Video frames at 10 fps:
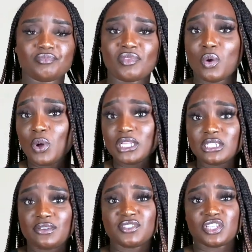well
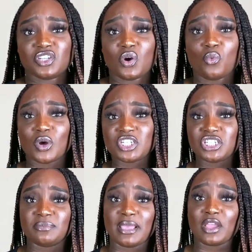enough to know what she
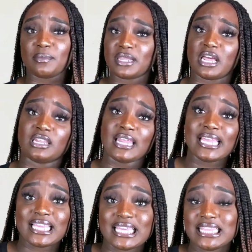may or may not like
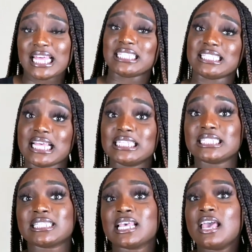in that sense,
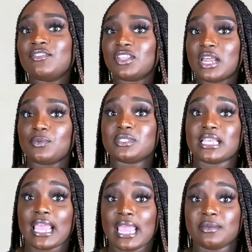then I would say
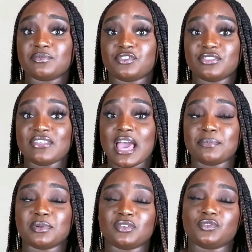aim for that. But
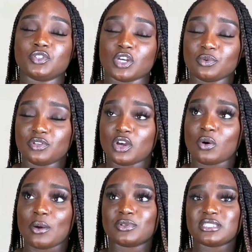if you don't know, I
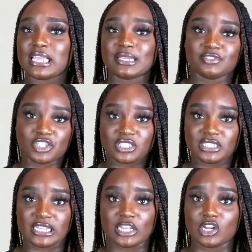would say just stay
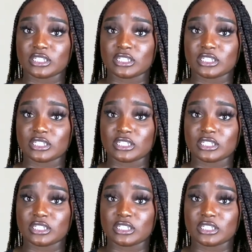along the